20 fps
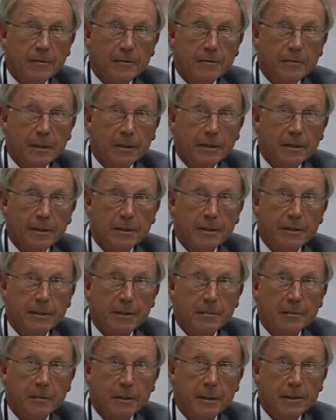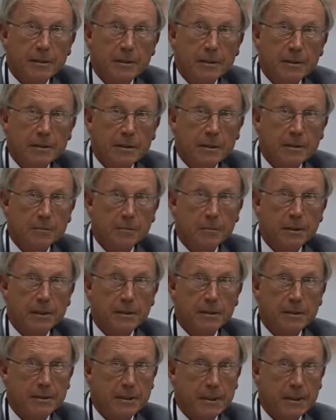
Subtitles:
of spectacle independence and patient